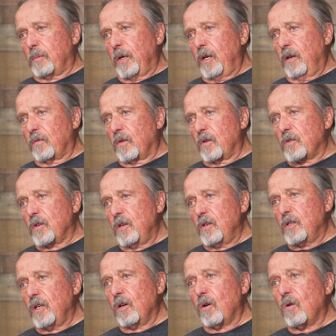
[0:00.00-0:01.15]
Speaking for the
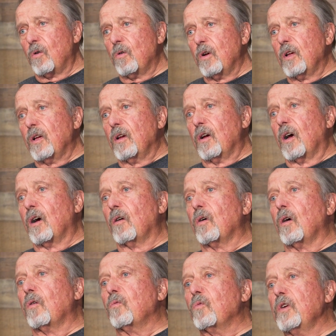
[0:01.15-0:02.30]
CCO,
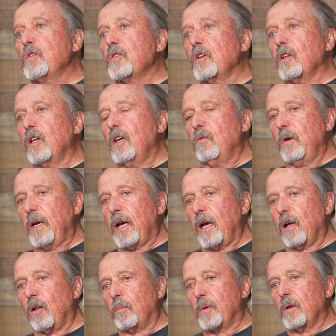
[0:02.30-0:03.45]
recently we
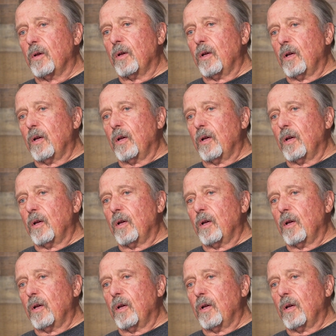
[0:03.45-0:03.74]
helped